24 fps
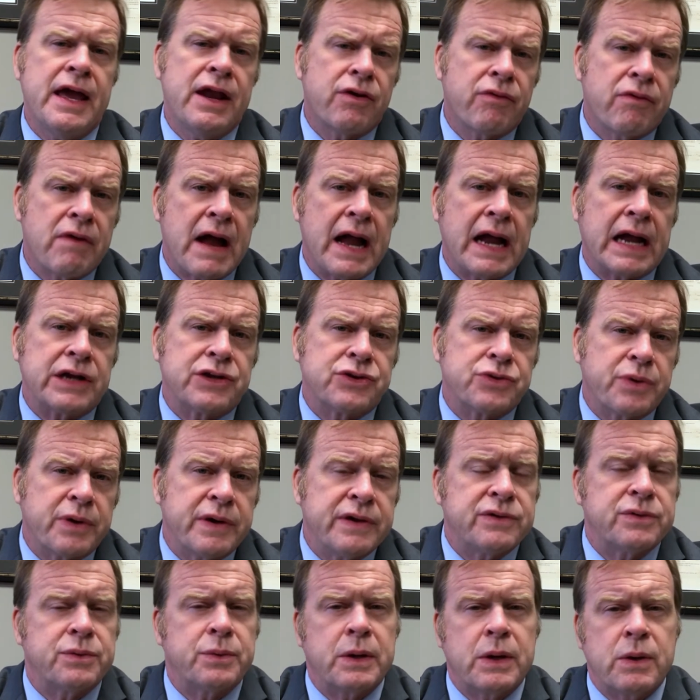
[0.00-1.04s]

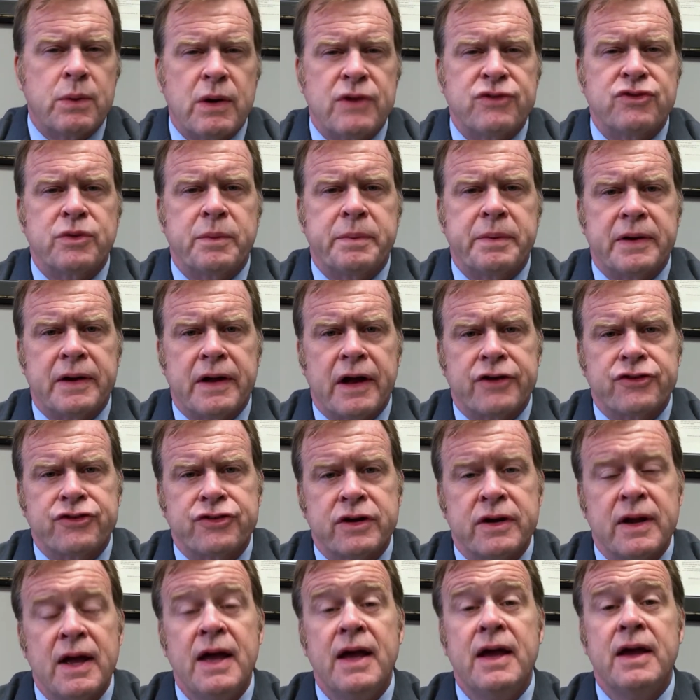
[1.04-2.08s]
interrogatories and requests for
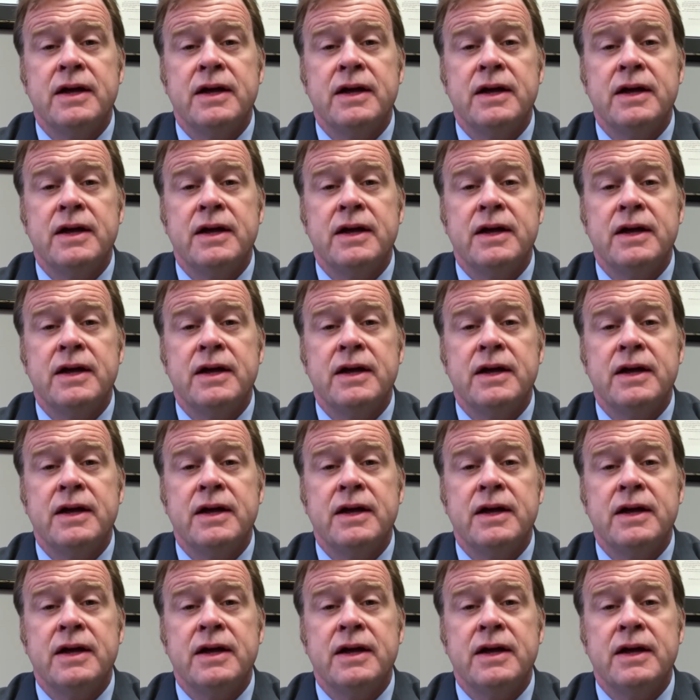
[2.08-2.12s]
production,